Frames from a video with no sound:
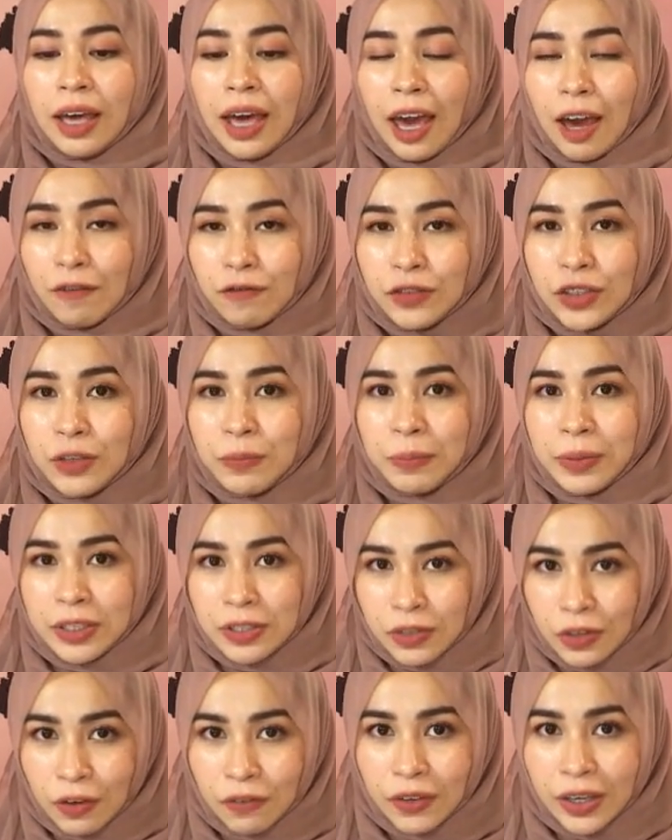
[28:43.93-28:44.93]
FTP
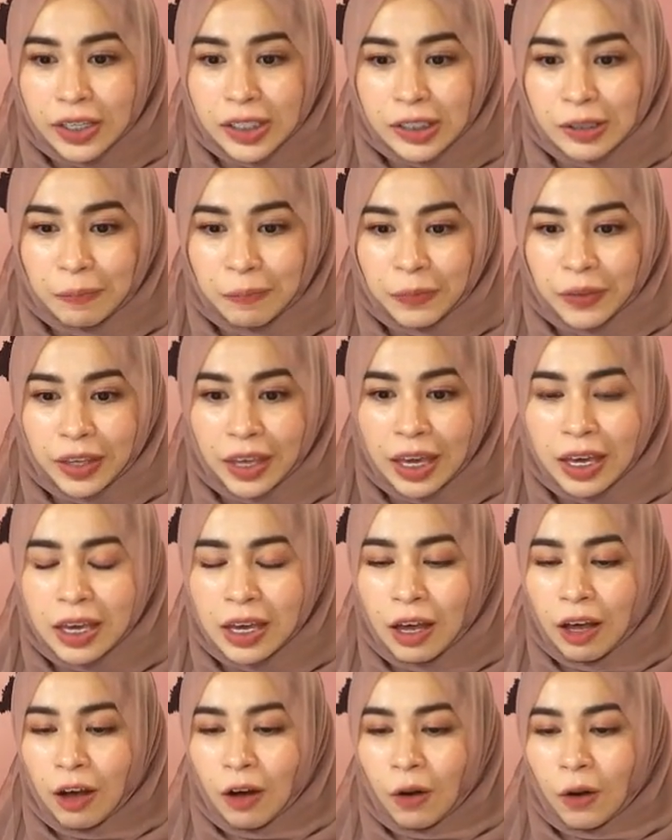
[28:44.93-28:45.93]
service. Okay,
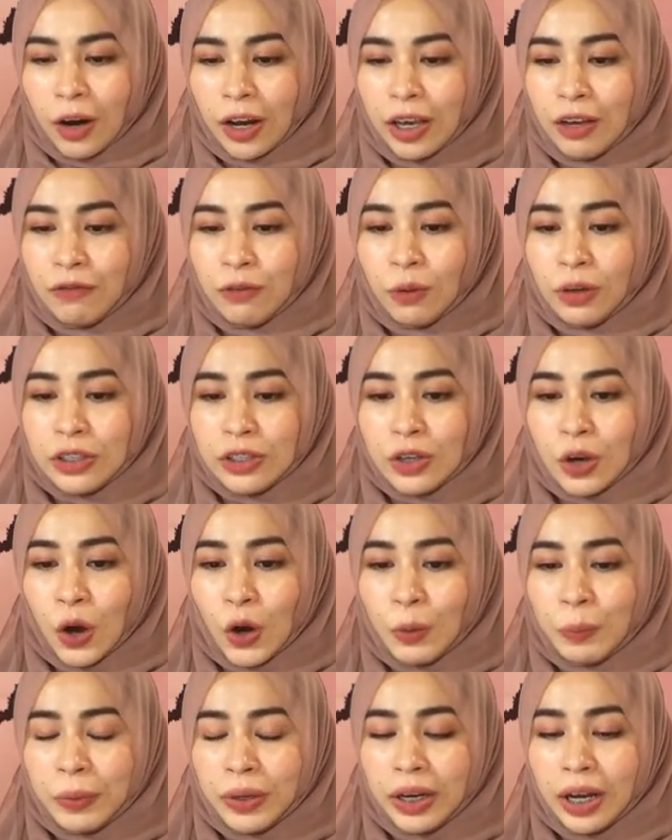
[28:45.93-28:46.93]
or if you want to
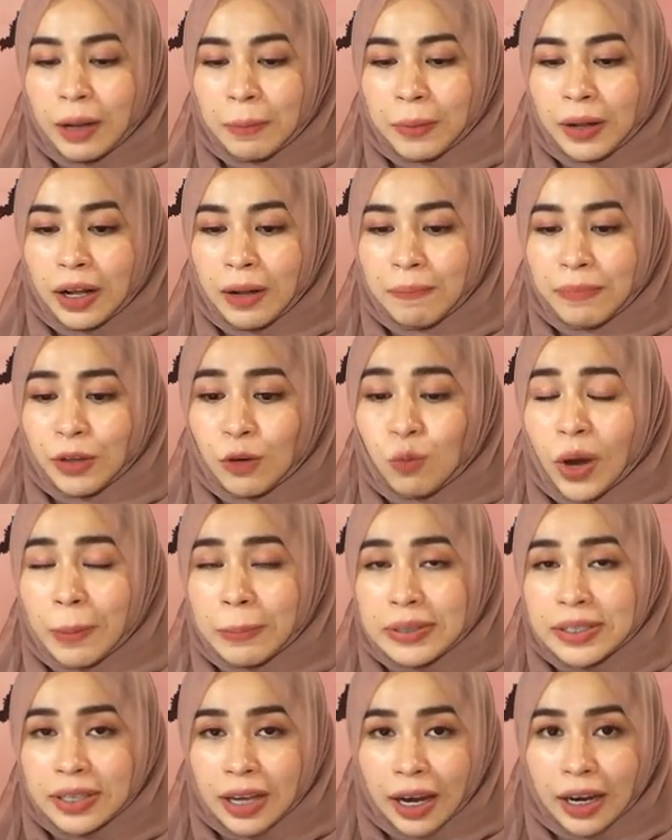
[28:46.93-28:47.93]
open up
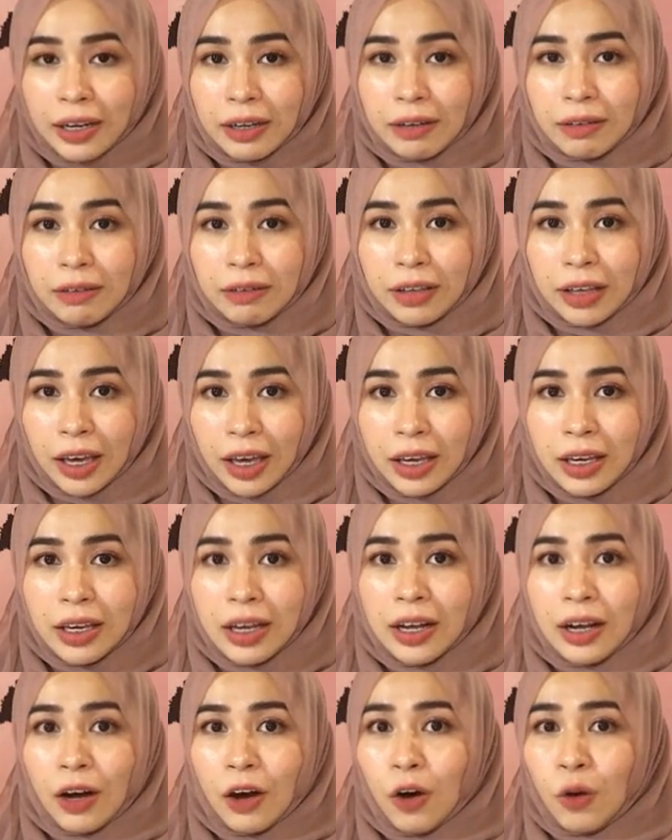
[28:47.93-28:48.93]
website, okay,
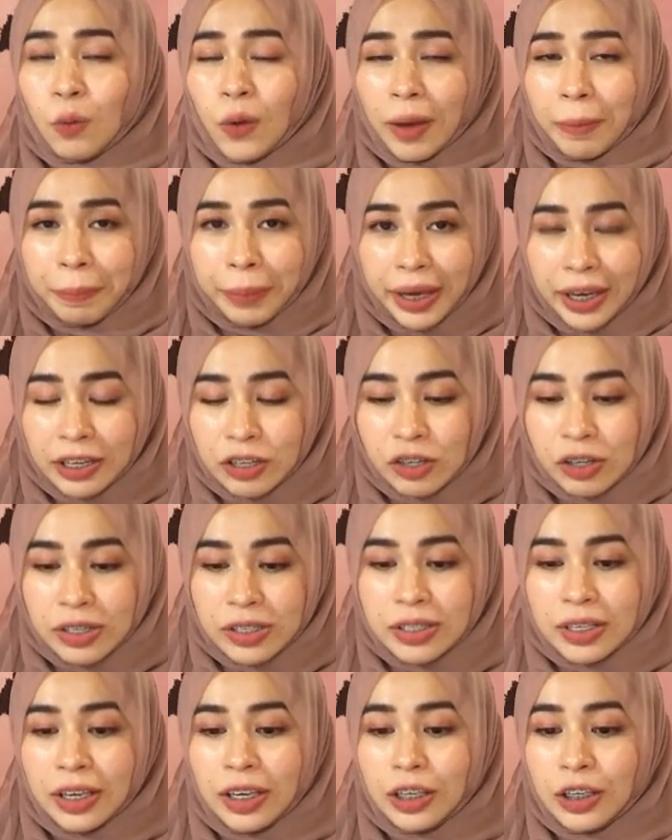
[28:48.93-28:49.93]
or web
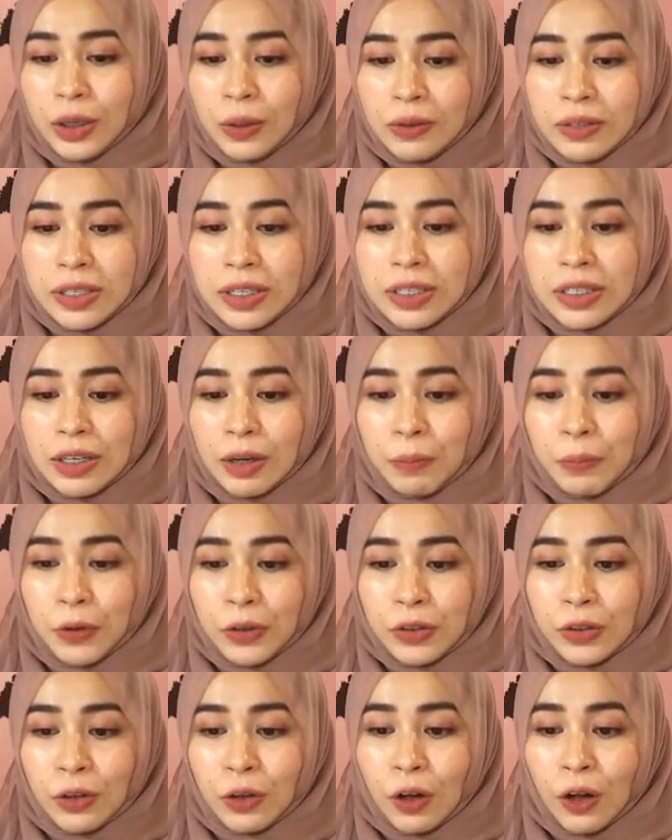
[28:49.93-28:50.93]
pages, it uses a
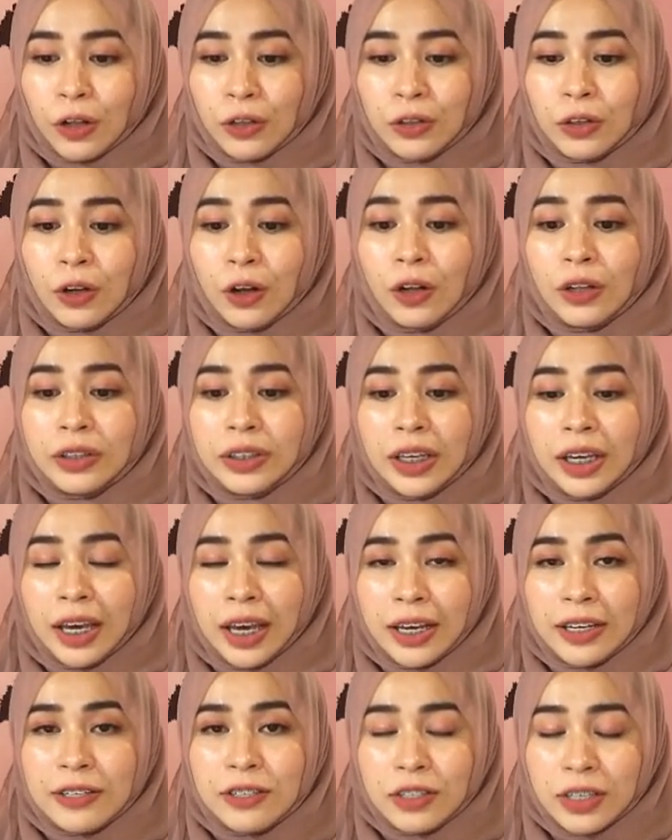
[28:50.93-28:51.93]
protocol called
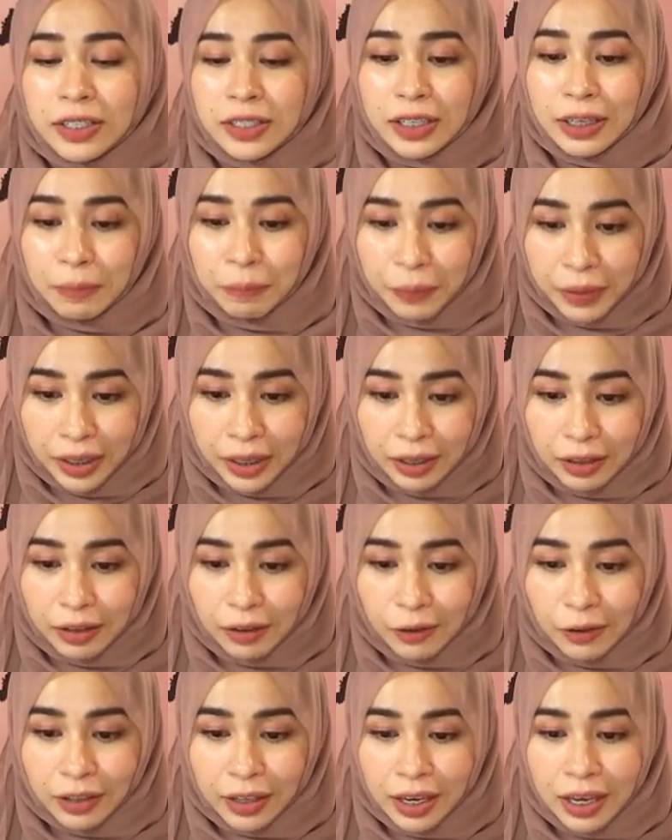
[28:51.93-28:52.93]
HTTP.
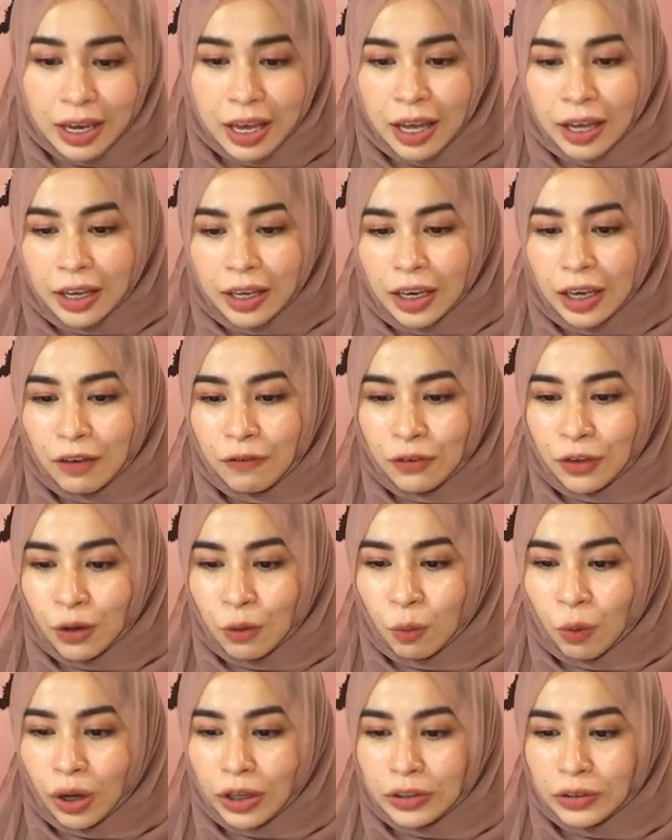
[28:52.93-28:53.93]
Okay, if
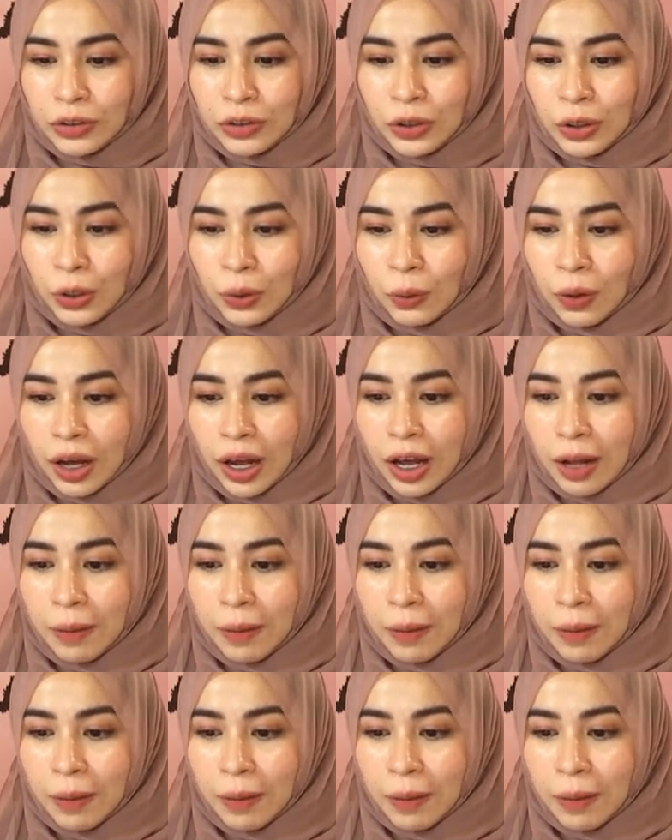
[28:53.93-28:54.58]
you want to